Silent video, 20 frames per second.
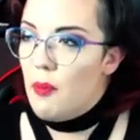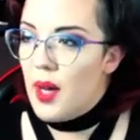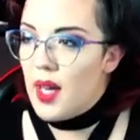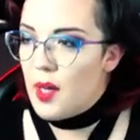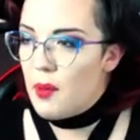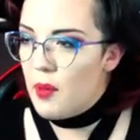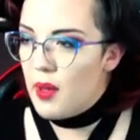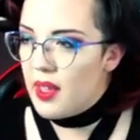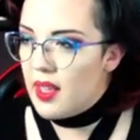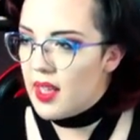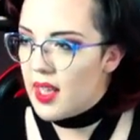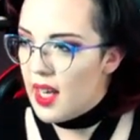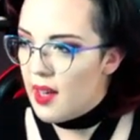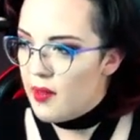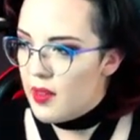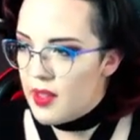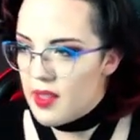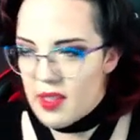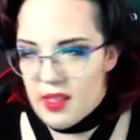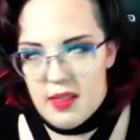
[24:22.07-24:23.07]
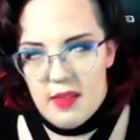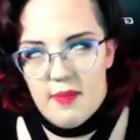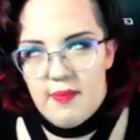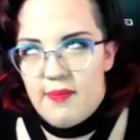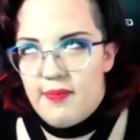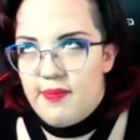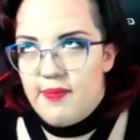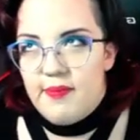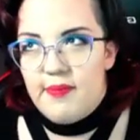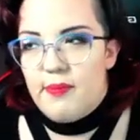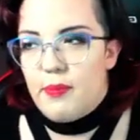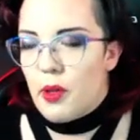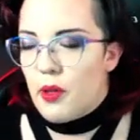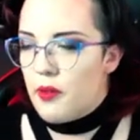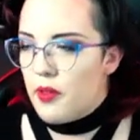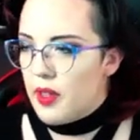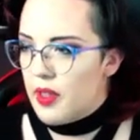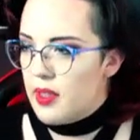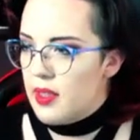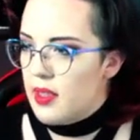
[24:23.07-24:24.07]
Mike, Bill, and Kevin just,
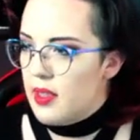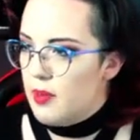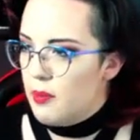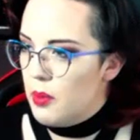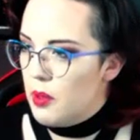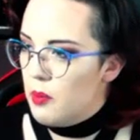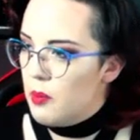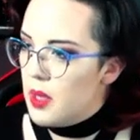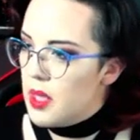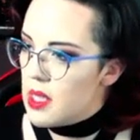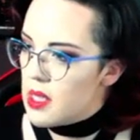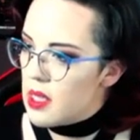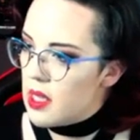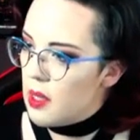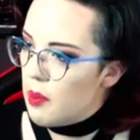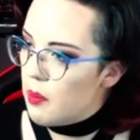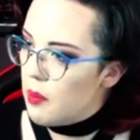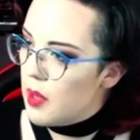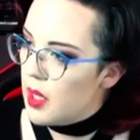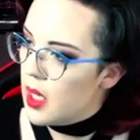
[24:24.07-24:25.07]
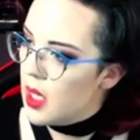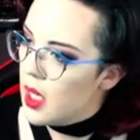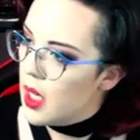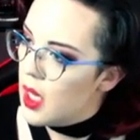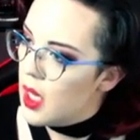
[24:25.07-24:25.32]
perfect. Put me to sleep.